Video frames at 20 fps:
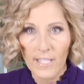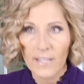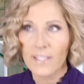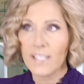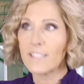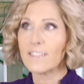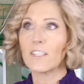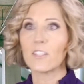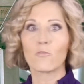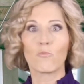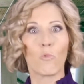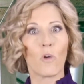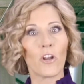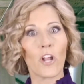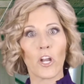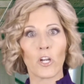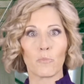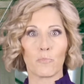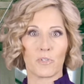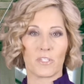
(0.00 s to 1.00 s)
This is
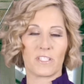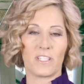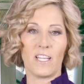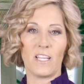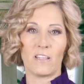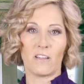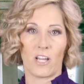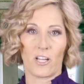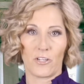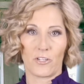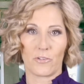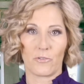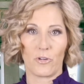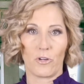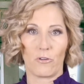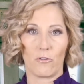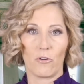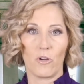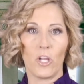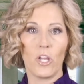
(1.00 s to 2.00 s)
100% not
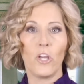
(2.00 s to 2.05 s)
true.